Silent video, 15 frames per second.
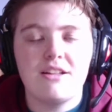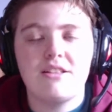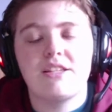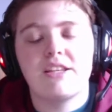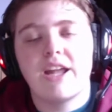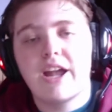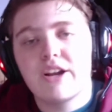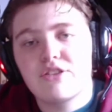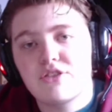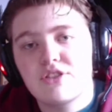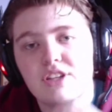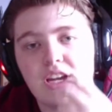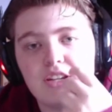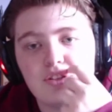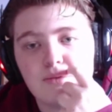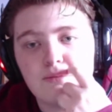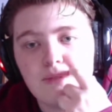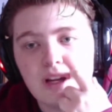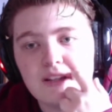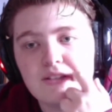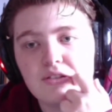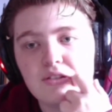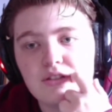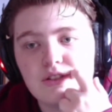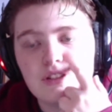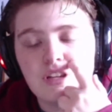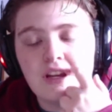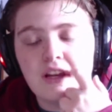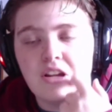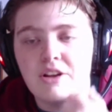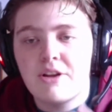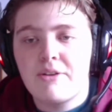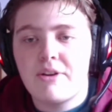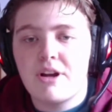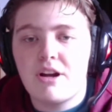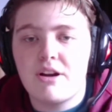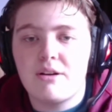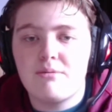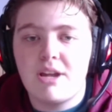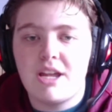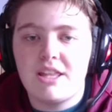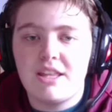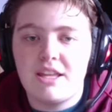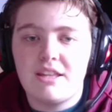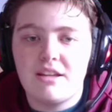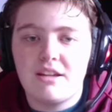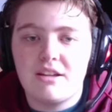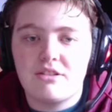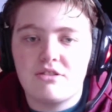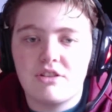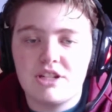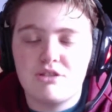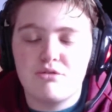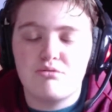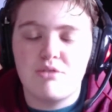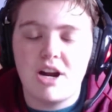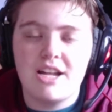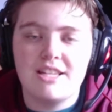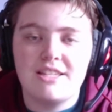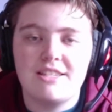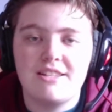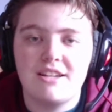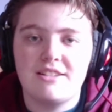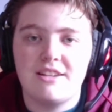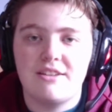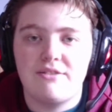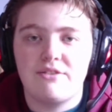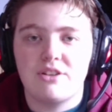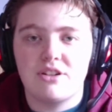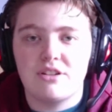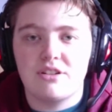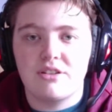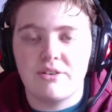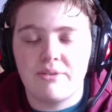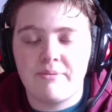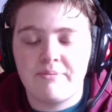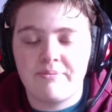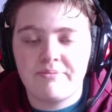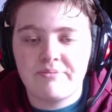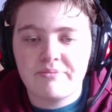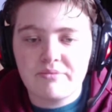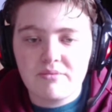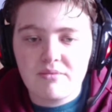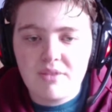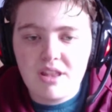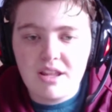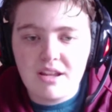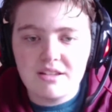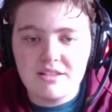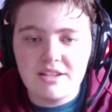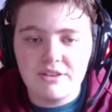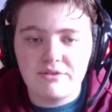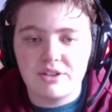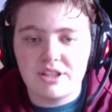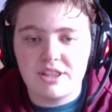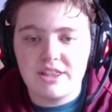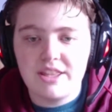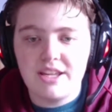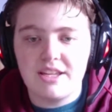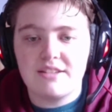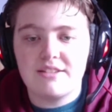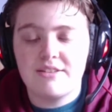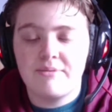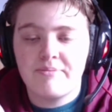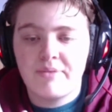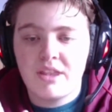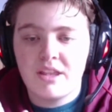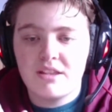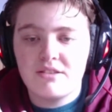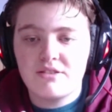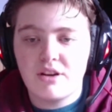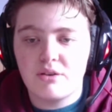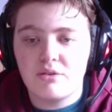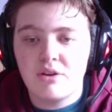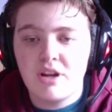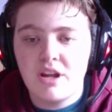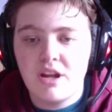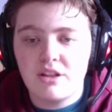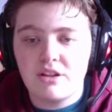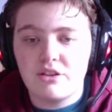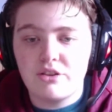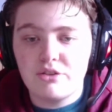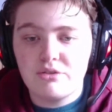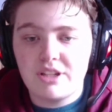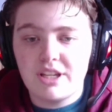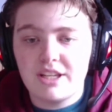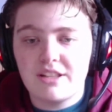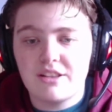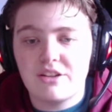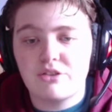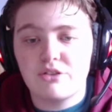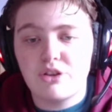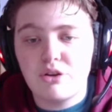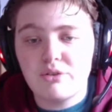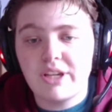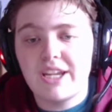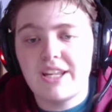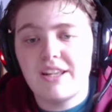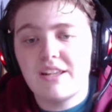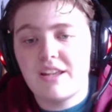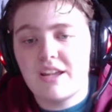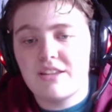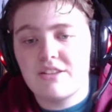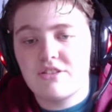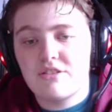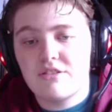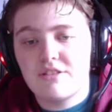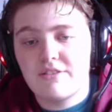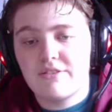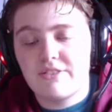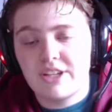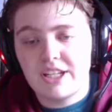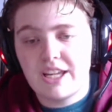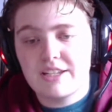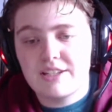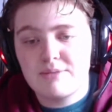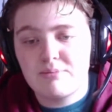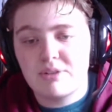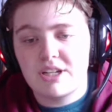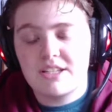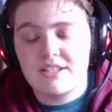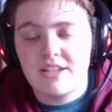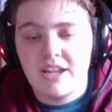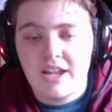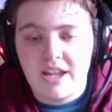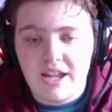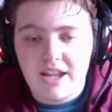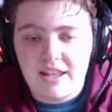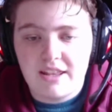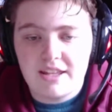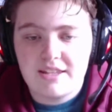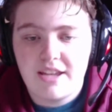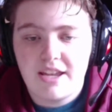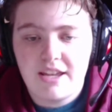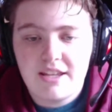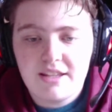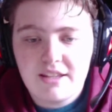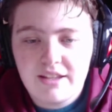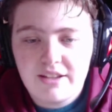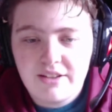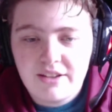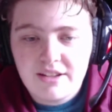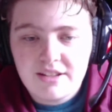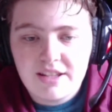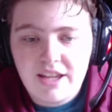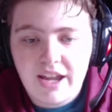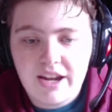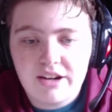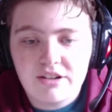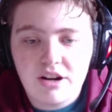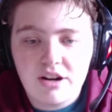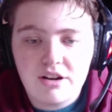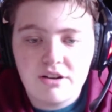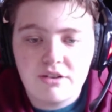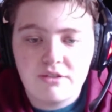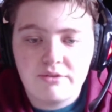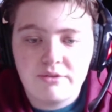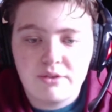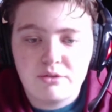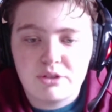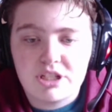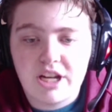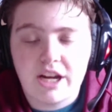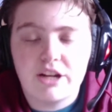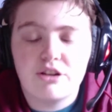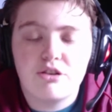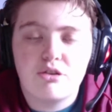and exercise your muscles. And Grace Rides does it for different things. So they're located in Definiak Springs, and they take care of retired